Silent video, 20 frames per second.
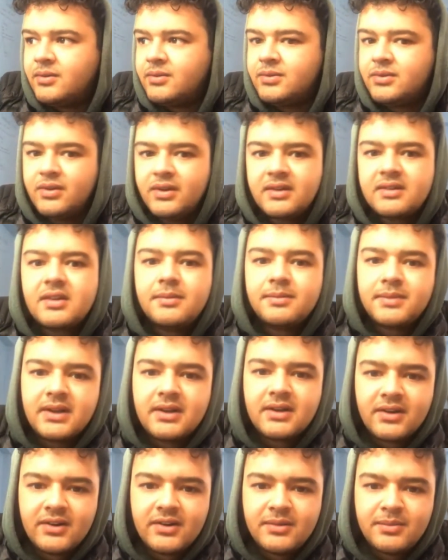doing something
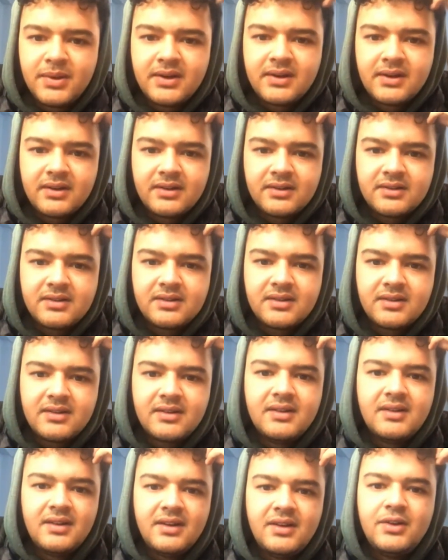good, because
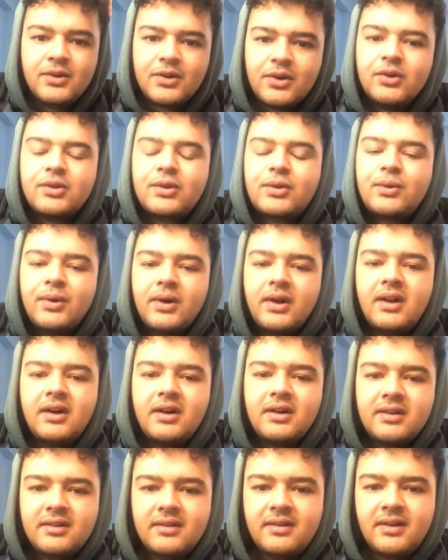you go through a lot,